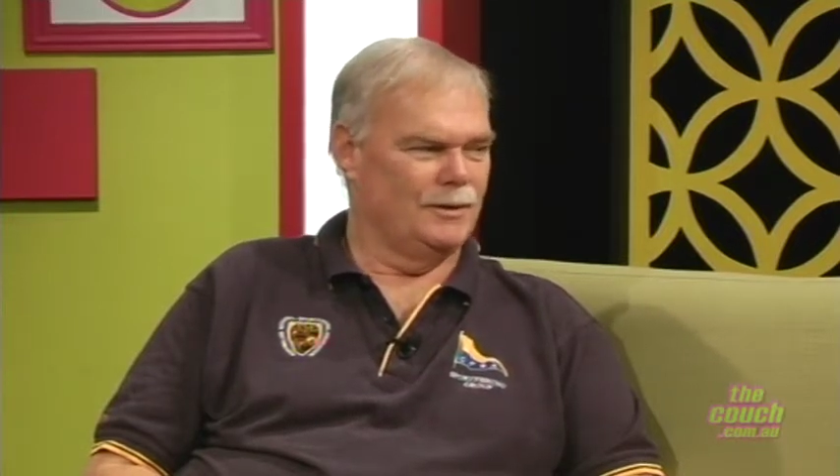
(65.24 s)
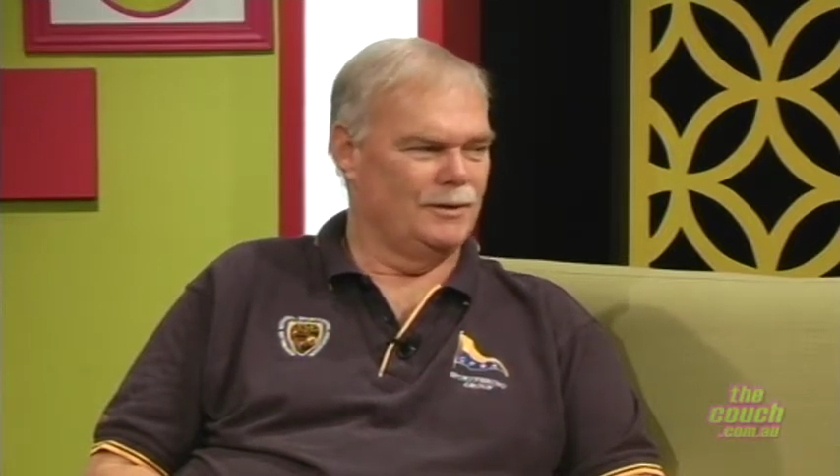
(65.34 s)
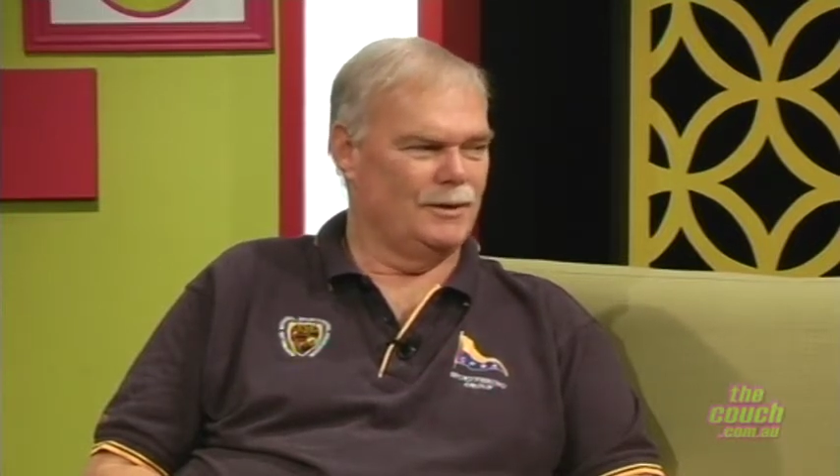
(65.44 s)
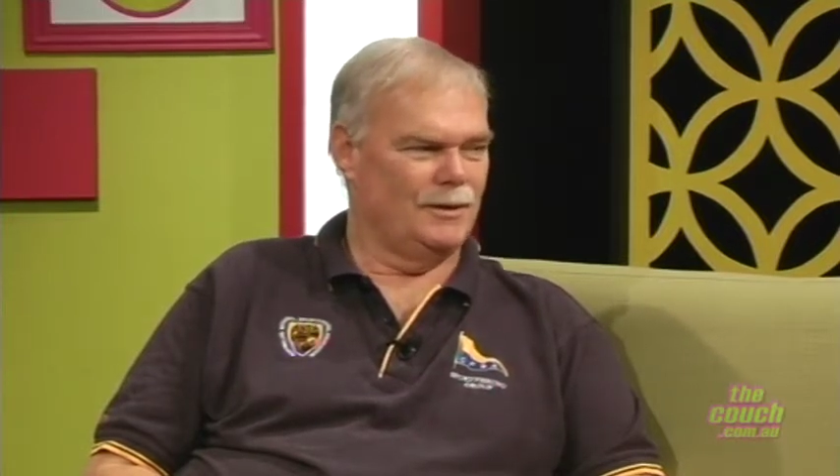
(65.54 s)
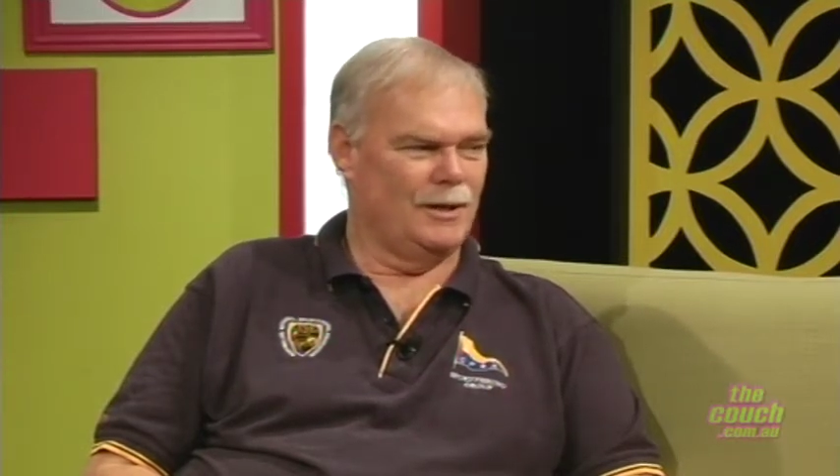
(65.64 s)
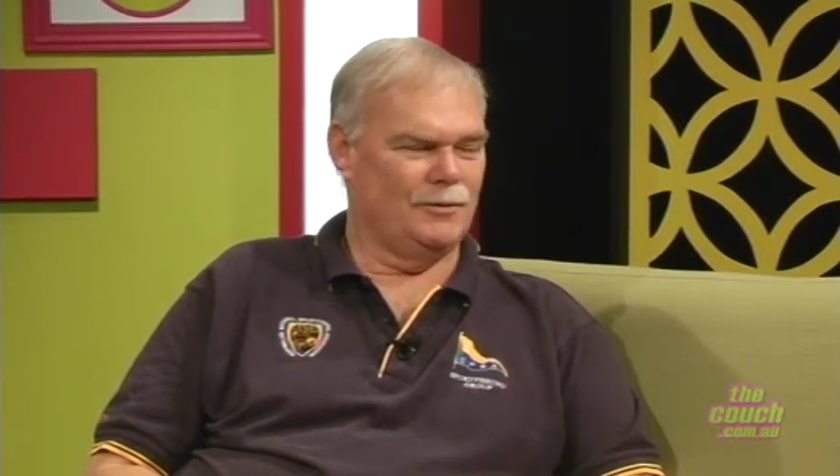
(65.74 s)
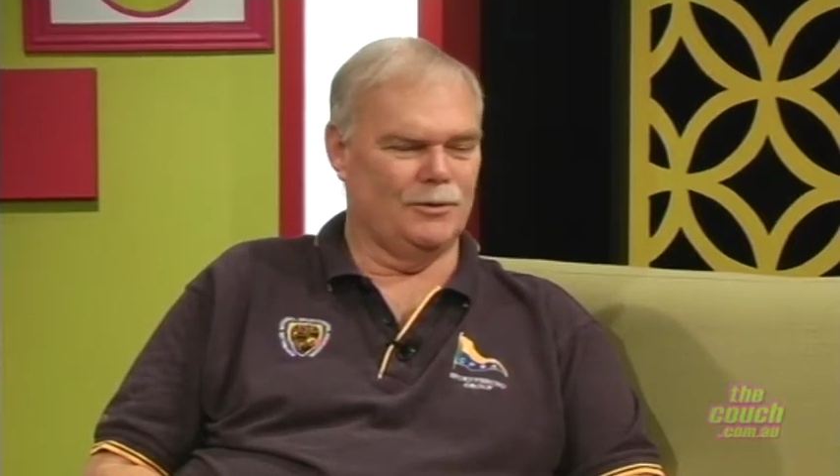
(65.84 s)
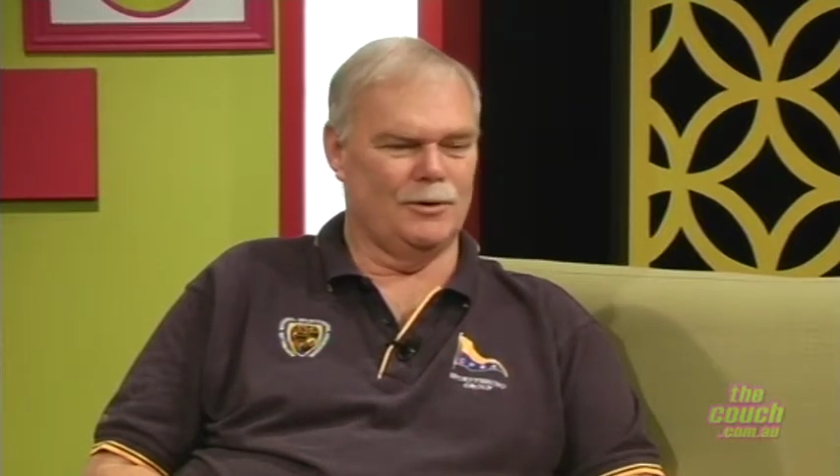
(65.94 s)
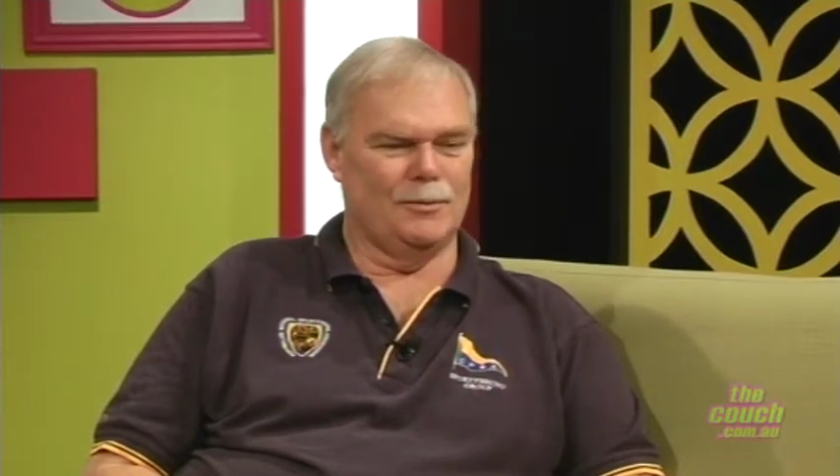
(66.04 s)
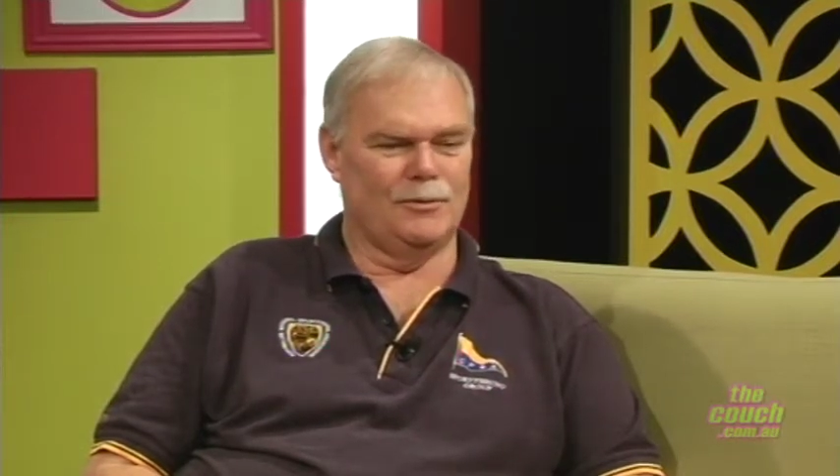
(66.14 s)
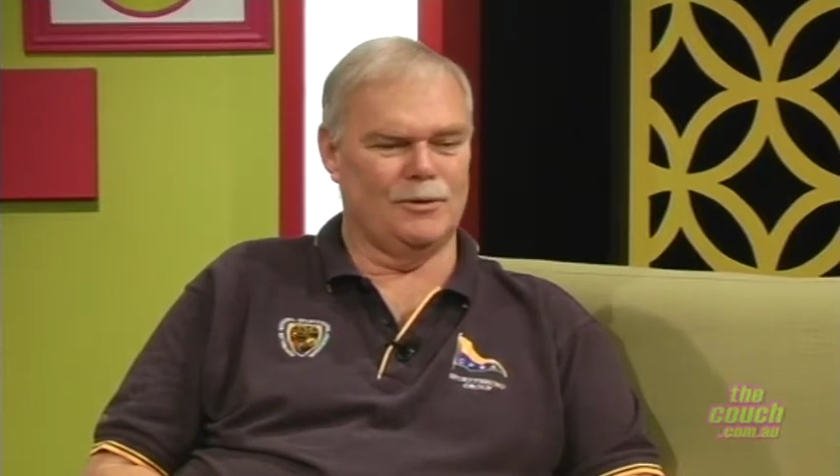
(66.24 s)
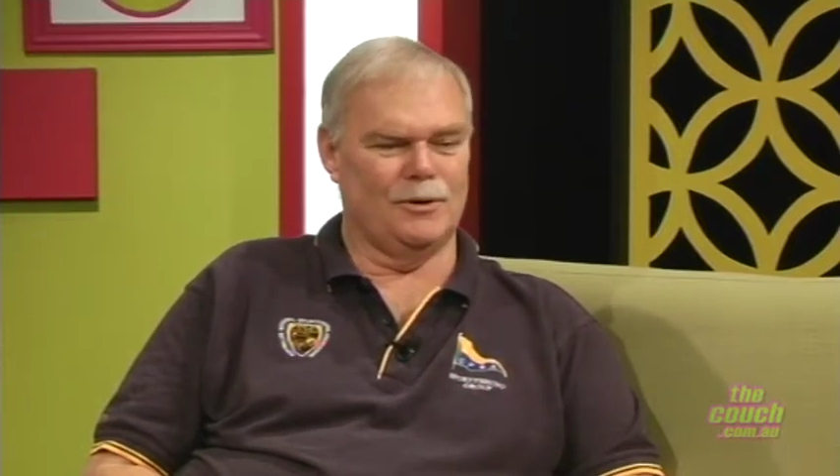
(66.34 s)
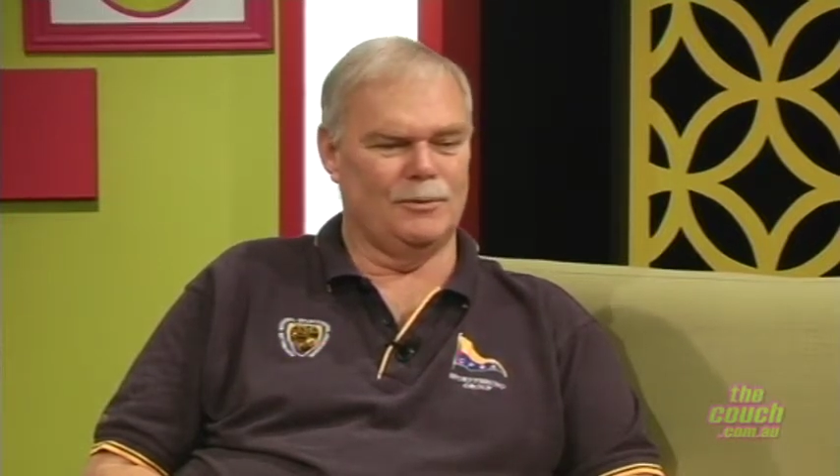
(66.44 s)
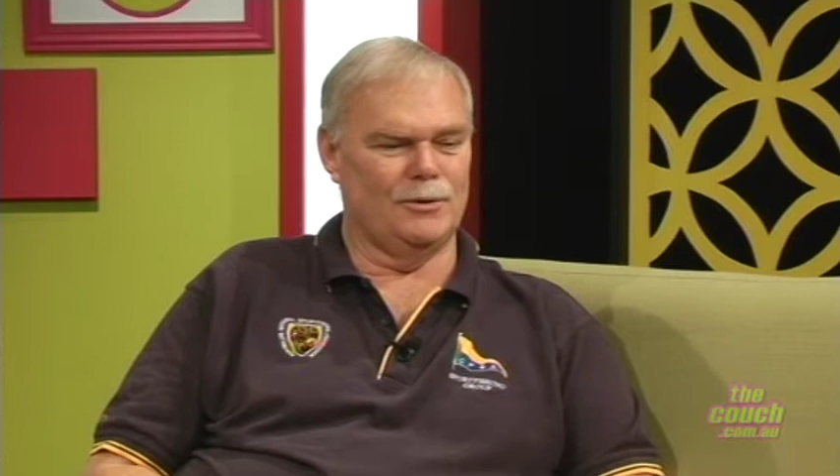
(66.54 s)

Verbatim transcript: in that time. So we're